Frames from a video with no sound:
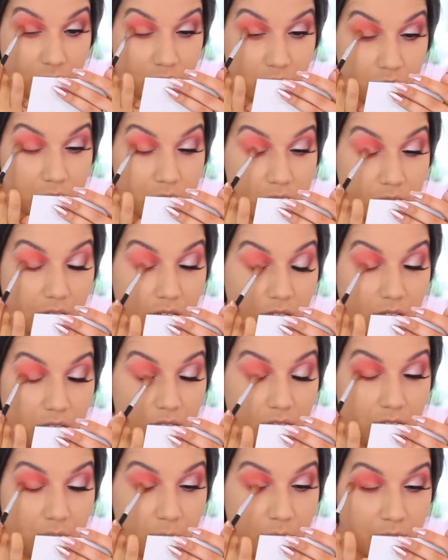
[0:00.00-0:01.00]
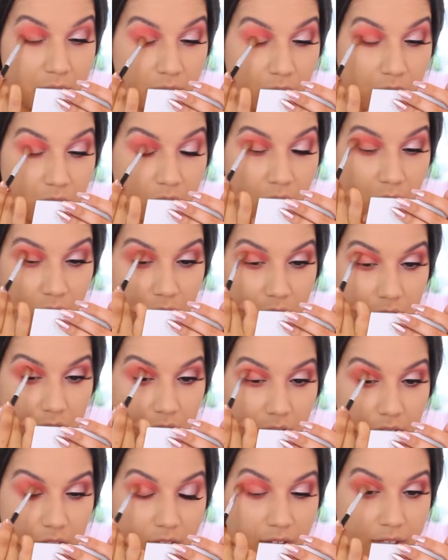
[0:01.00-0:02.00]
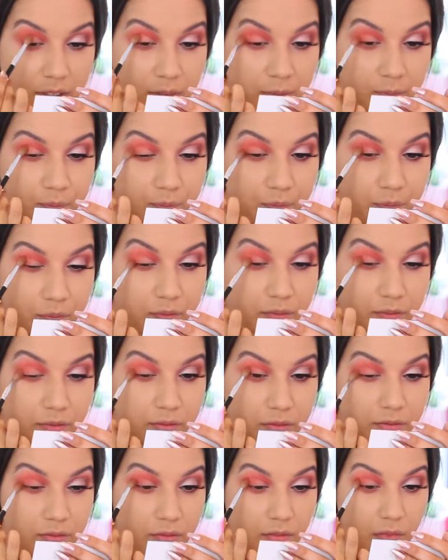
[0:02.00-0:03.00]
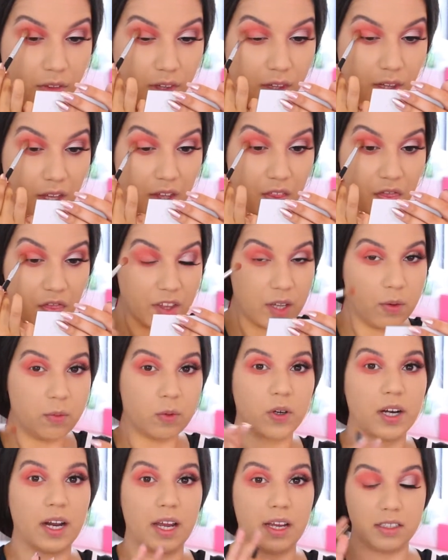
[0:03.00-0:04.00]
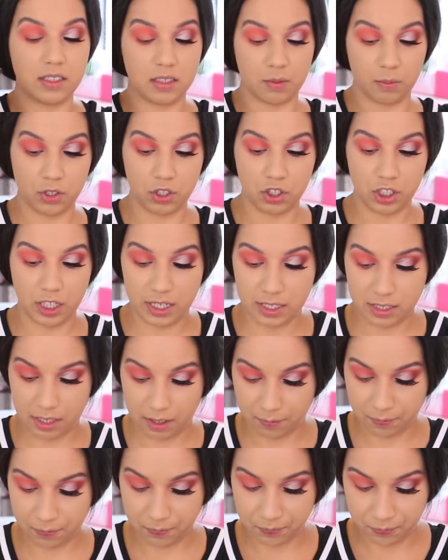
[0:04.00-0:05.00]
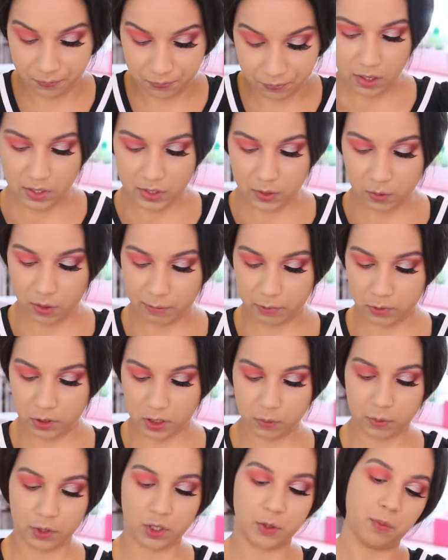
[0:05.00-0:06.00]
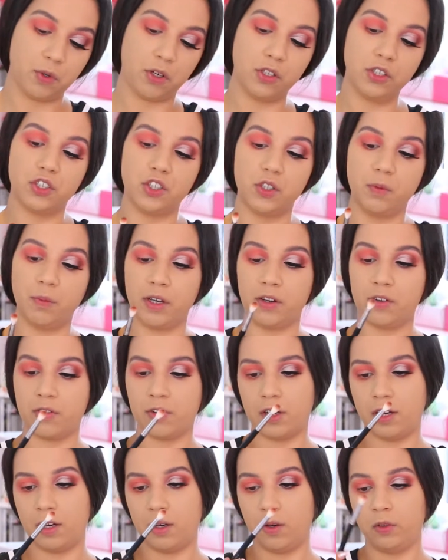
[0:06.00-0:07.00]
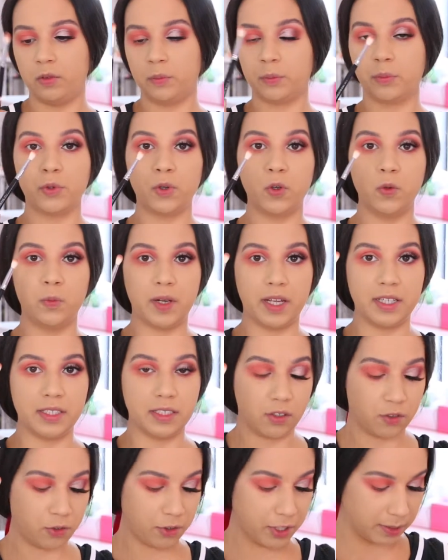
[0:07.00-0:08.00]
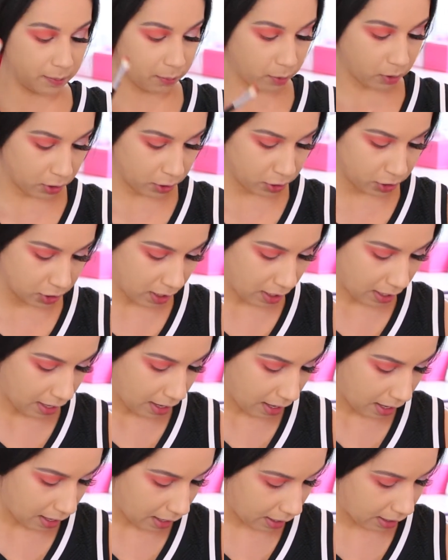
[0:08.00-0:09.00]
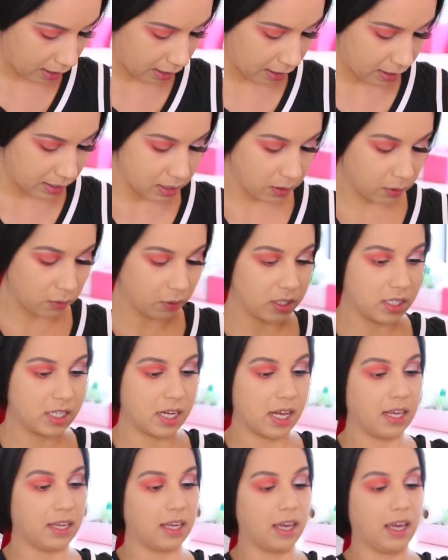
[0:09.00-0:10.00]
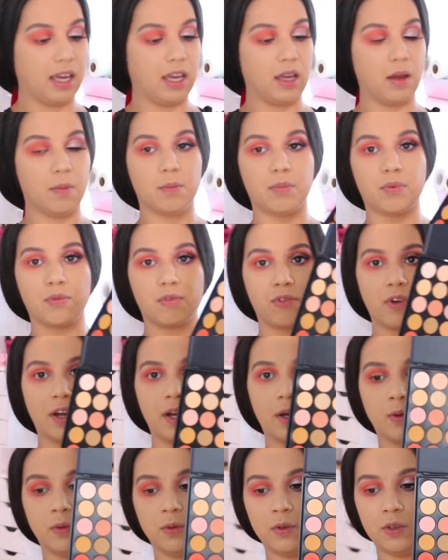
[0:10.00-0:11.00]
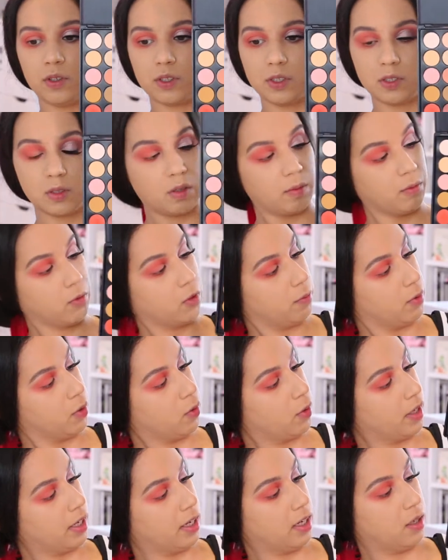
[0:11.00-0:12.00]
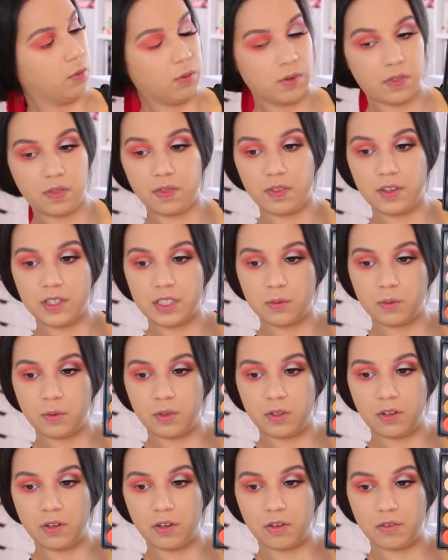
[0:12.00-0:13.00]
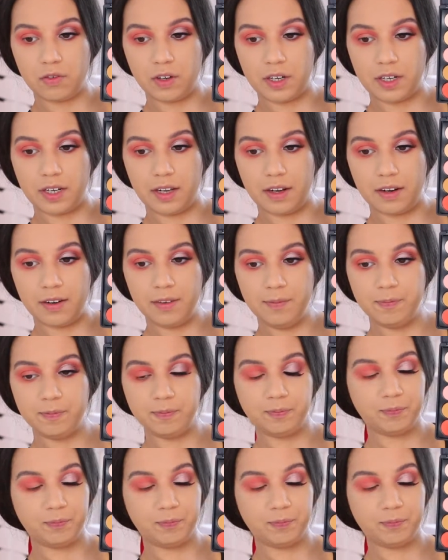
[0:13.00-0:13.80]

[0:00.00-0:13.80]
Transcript: just to get a little bit of that colour on there. And then we're going to add some shading. So I'm going to switch brush to my Crown Pro Blending Crease brush, and I'm going to take a brown. So I'm going to be going in with this one right here.